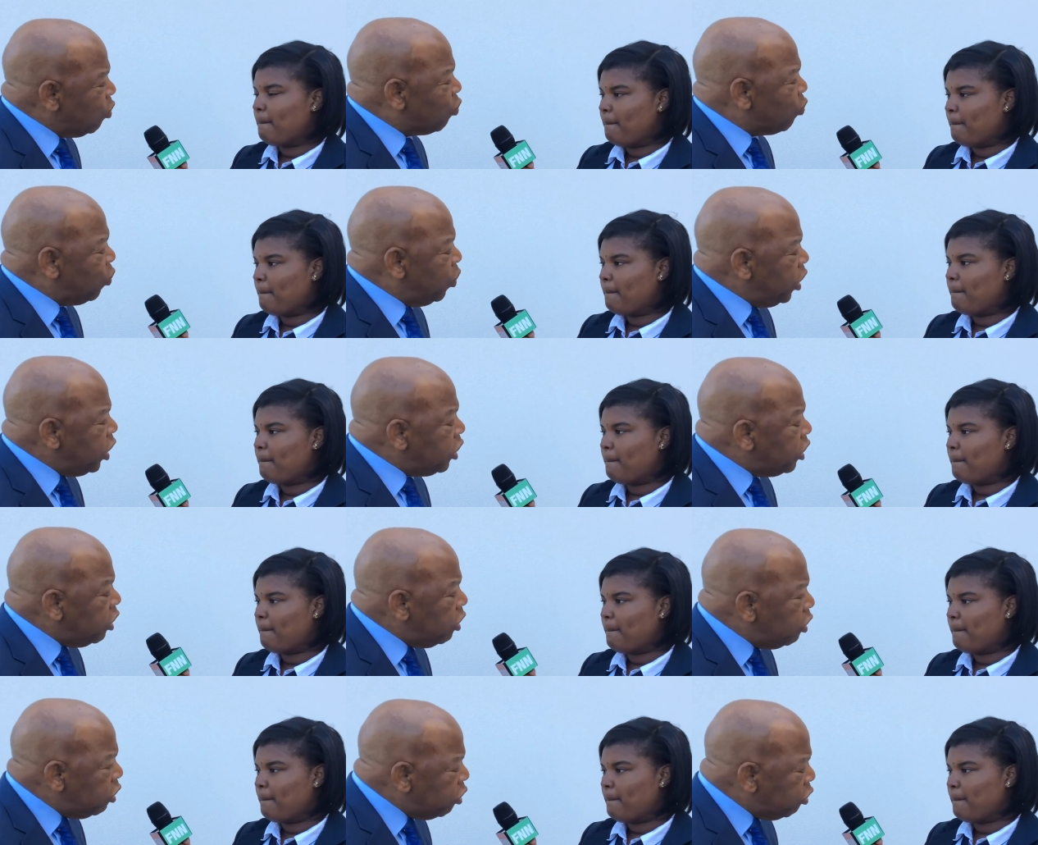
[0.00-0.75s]
Speaker 1: Read the
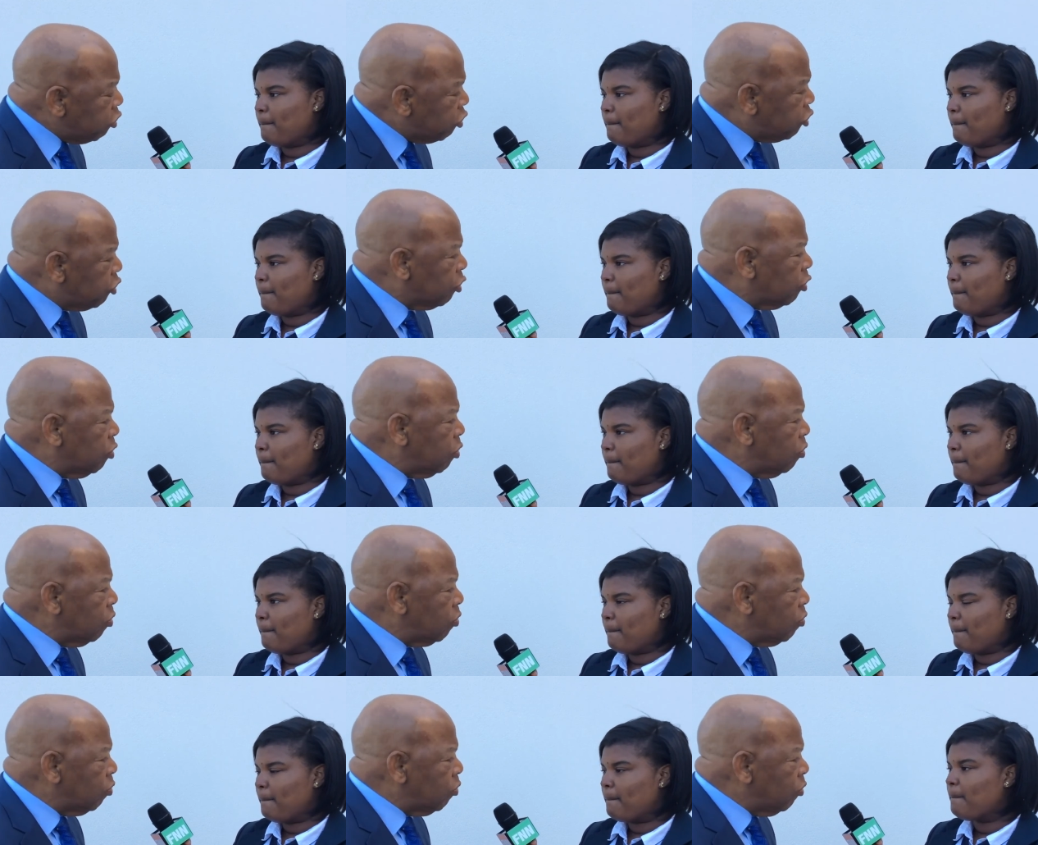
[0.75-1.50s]
literature.
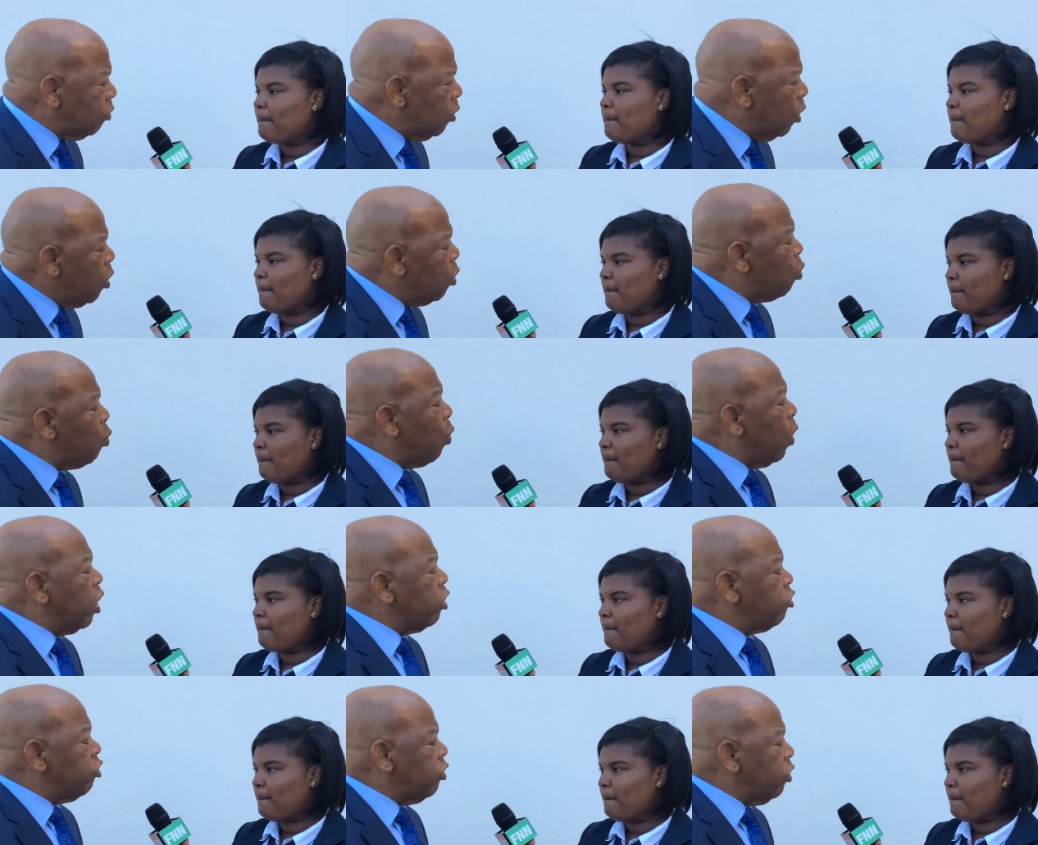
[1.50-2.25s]

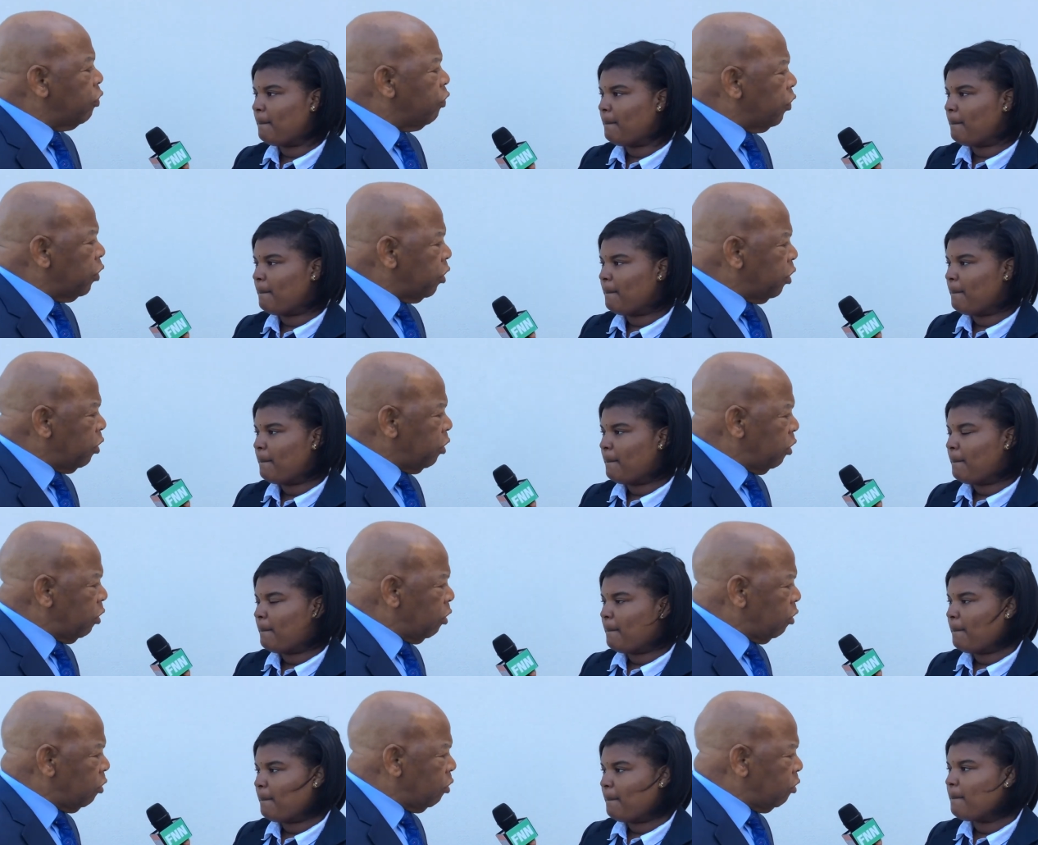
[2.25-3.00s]
Watch the
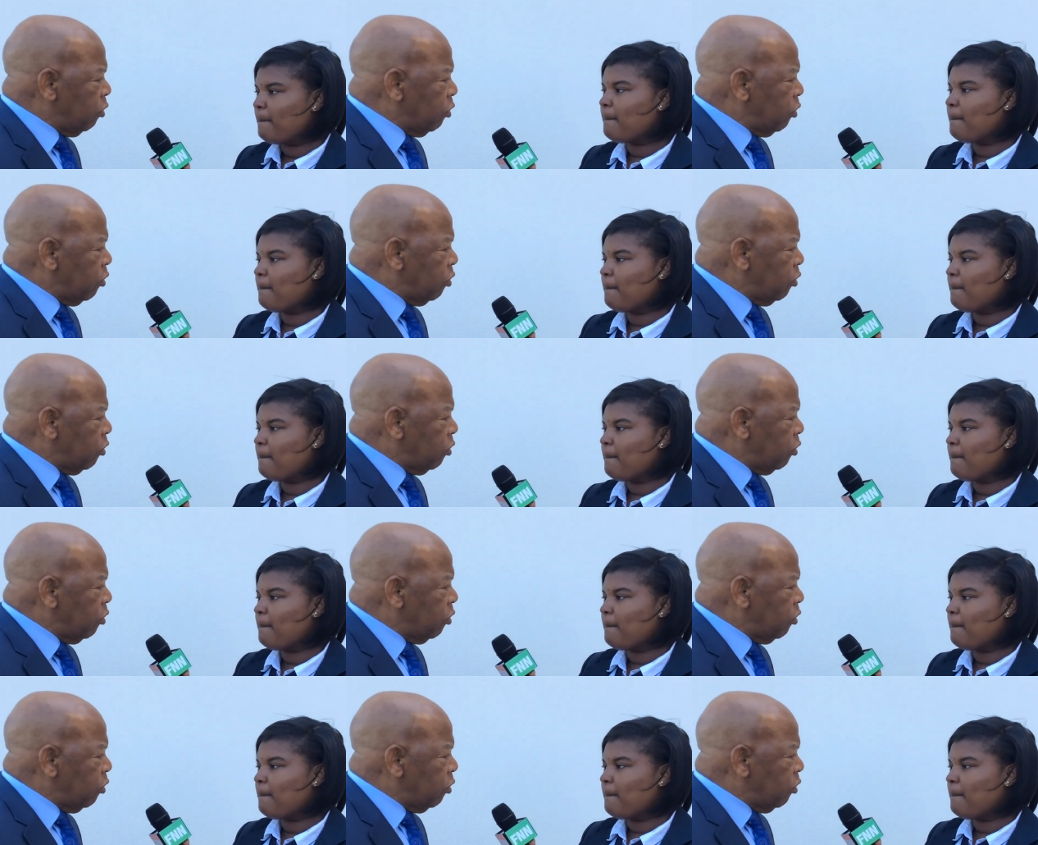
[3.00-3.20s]
videos.